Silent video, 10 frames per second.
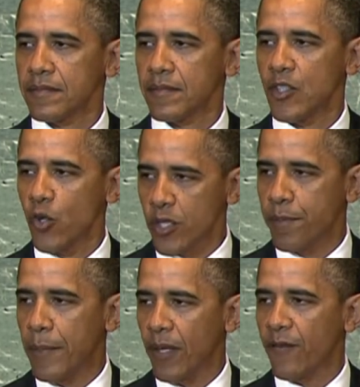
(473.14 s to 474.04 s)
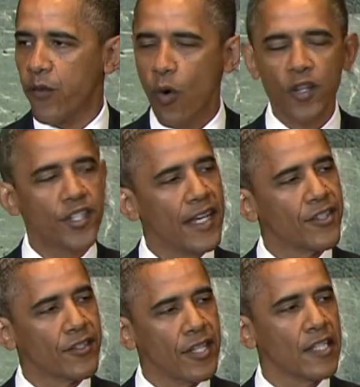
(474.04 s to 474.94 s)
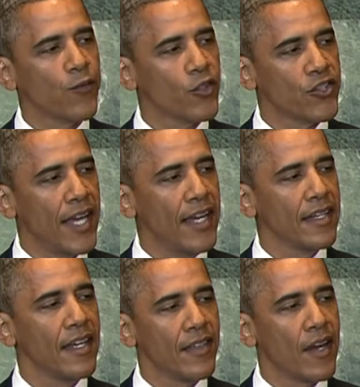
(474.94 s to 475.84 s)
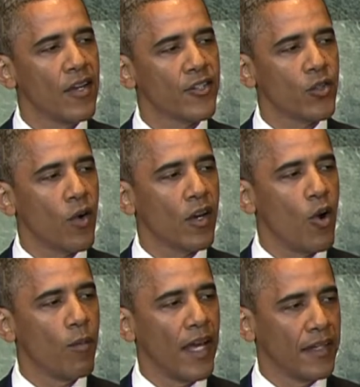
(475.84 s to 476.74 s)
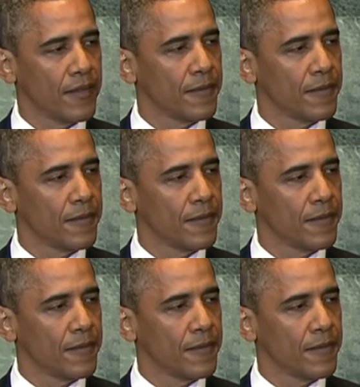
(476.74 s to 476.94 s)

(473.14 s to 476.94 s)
The Jewish people have forged a successful state in their historic homeland.